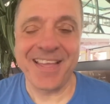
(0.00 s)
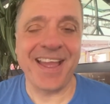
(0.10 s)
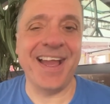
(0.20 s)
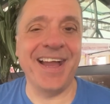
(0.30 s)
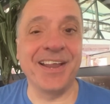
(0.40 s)

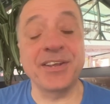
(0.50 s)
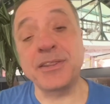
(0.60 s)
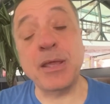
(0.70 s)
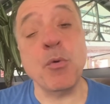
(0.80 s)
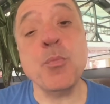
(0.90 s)
And
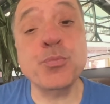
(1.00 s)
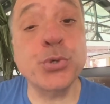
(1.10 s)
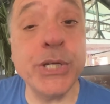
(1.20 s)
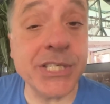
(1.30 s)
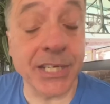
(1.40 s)
they were
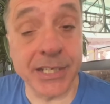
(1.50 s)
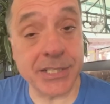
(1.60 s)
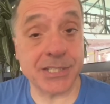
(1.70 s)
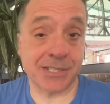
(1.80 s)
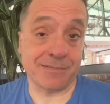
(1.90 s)

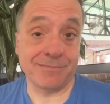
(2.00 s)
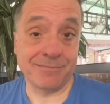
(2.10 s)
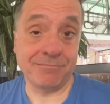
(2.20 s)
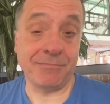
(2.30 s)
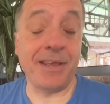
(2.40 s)
prisoners
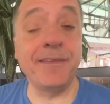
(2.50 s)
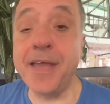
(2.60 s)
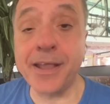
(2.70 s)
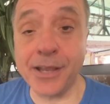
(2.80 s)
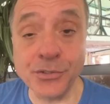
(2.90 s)
in
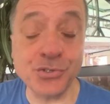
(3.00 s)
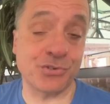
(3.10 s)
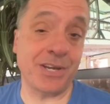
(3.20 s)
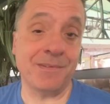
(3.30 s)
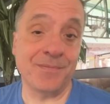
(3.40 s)
their
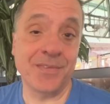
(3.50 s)
country.